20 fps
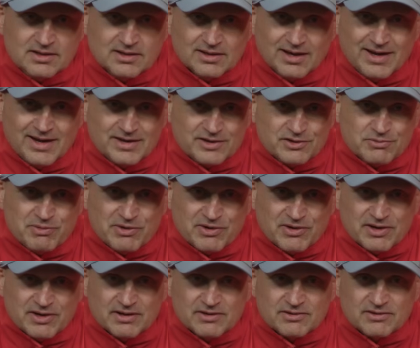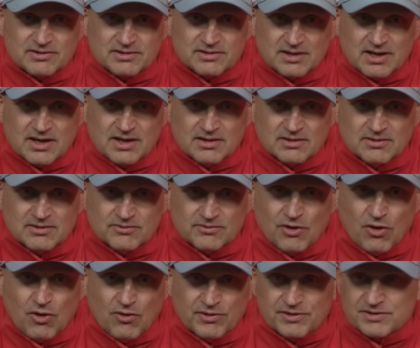I experienced, of
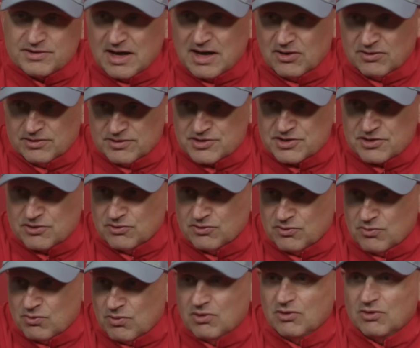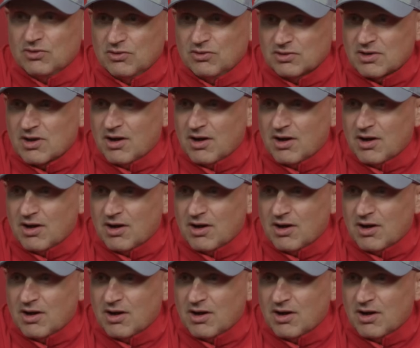all the talent and skill in the world,